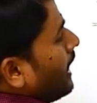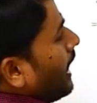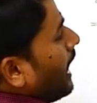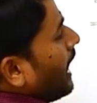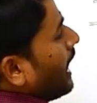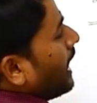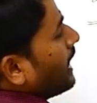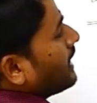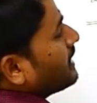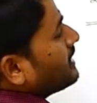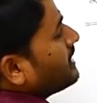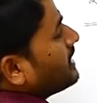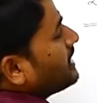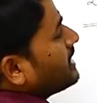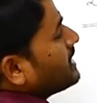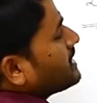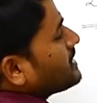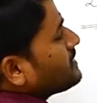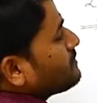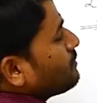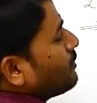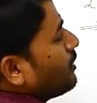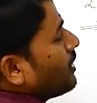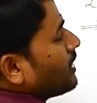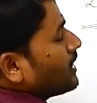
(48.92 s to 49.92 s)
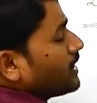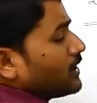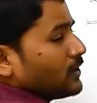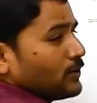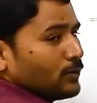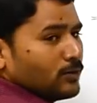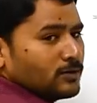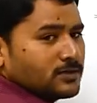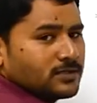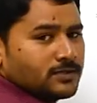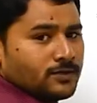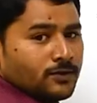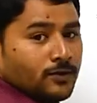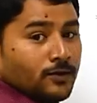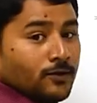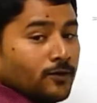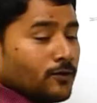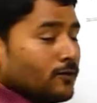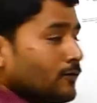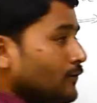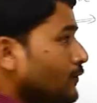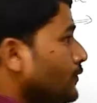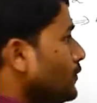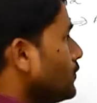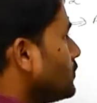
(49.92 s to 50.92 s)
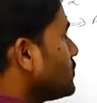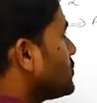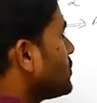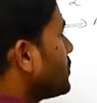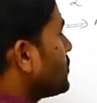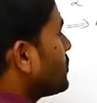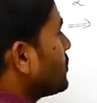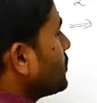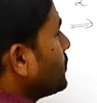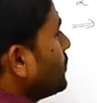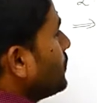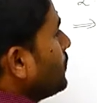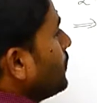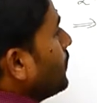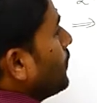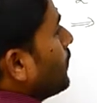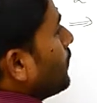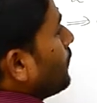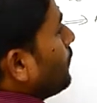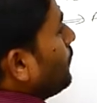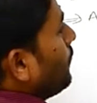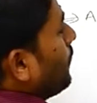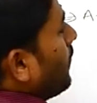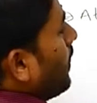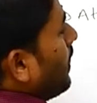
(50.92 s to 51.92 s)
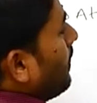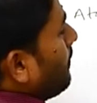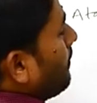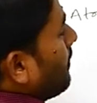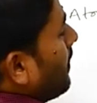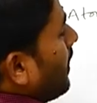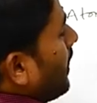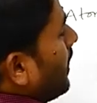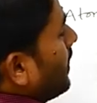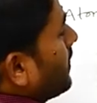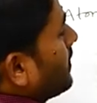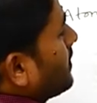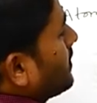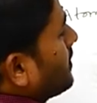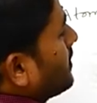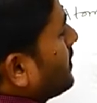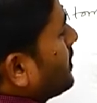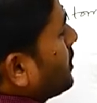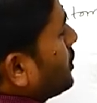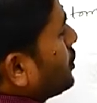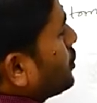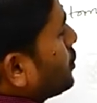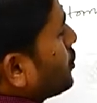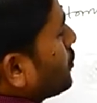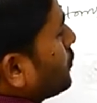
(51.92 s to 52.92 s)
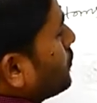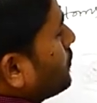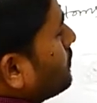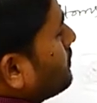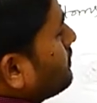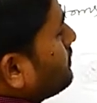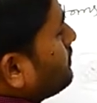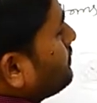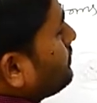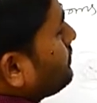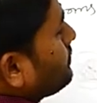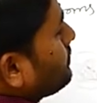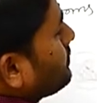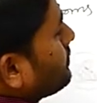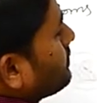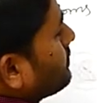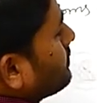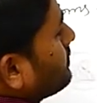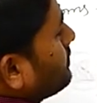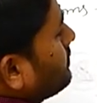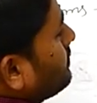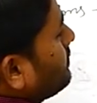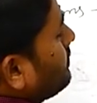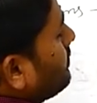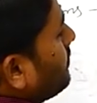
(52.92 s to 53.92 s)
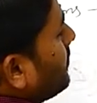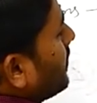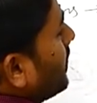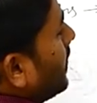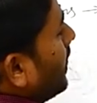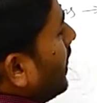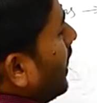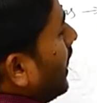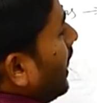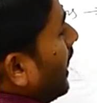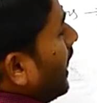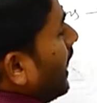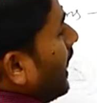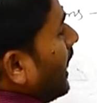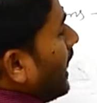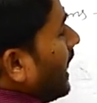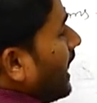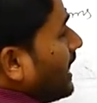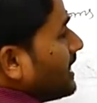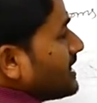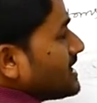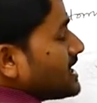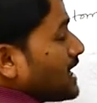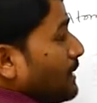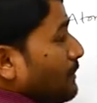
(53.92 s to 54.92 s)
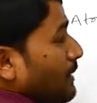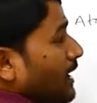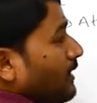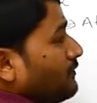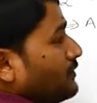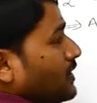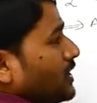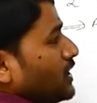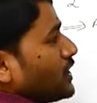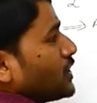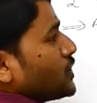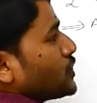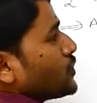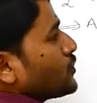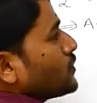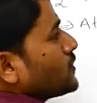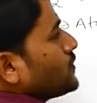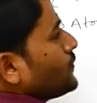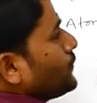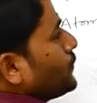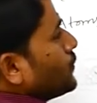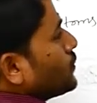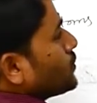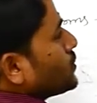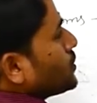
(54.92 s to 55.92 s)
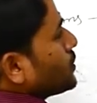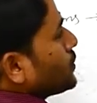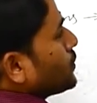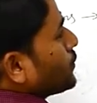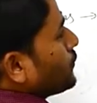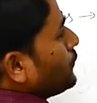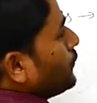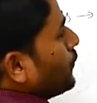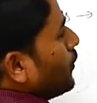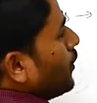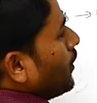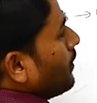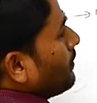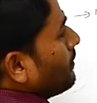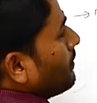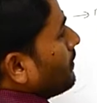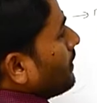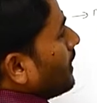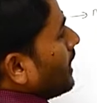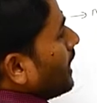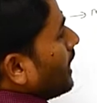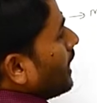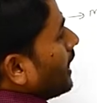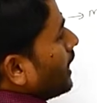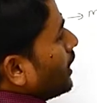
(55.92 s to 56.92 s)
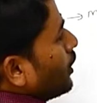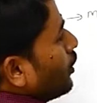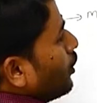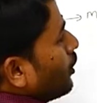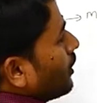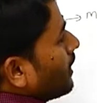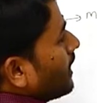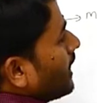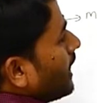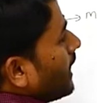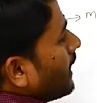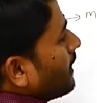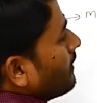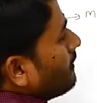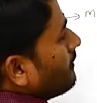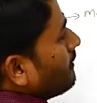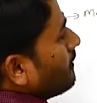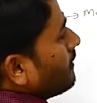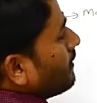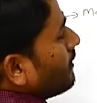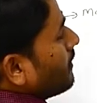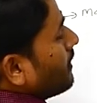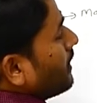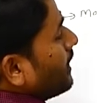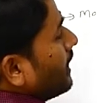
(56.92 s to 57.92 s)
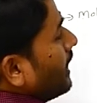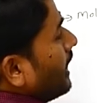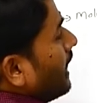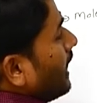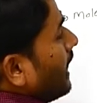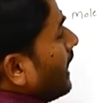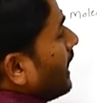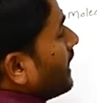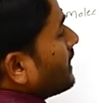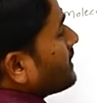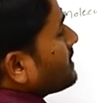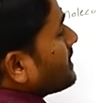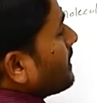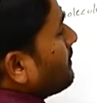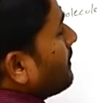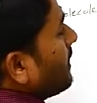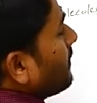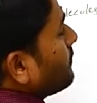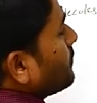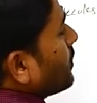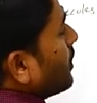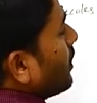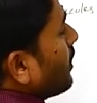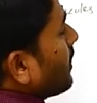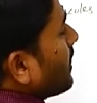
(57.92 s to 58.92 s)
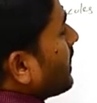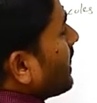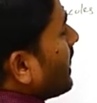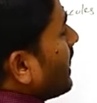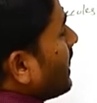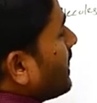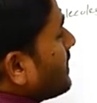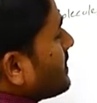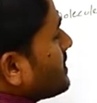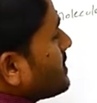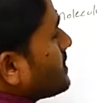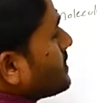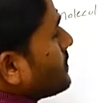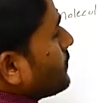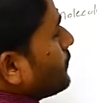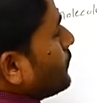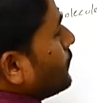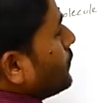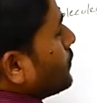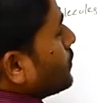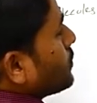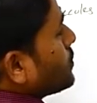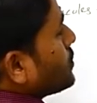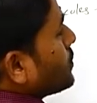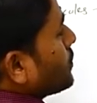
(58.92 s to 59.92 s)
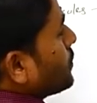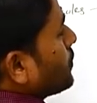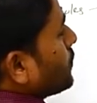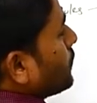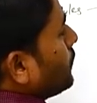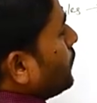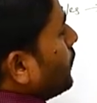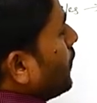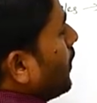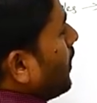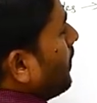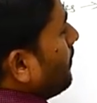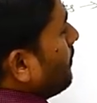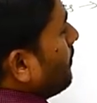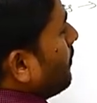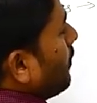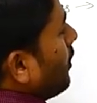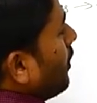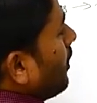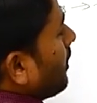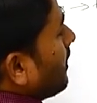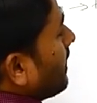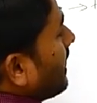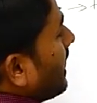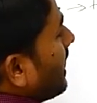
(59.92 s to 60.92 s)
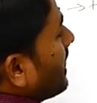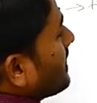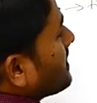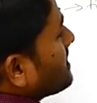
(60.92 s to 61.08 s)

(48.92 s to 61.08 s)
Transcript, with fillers: and these molecules fused to form a tissue, and some of the tissues fused to form an organ, and some of the organs fused to form organ